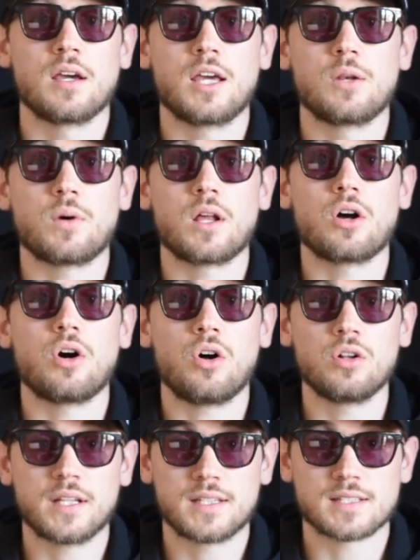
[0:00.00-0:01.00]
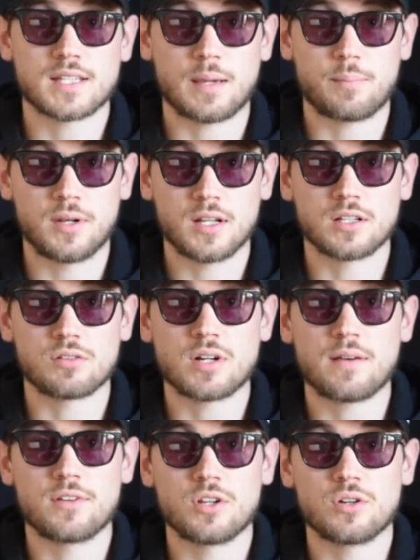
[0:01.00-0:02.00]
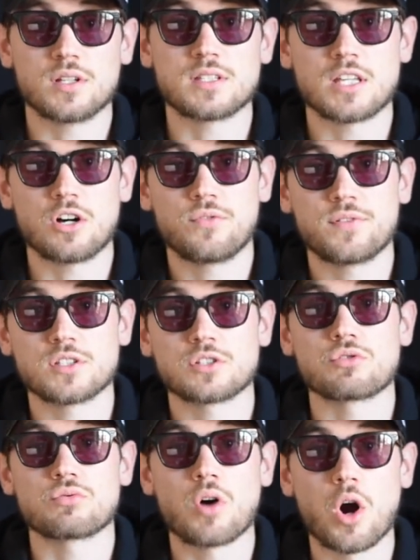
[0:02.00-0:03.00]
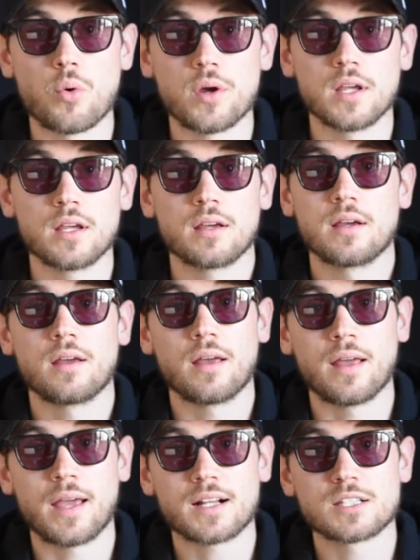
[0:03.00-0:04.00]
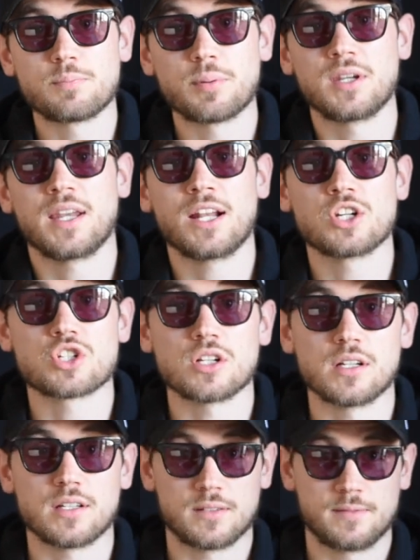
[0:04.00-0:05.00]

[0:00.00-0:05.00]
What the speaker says: and while all that is happening, the revenue itself is growing exponentially.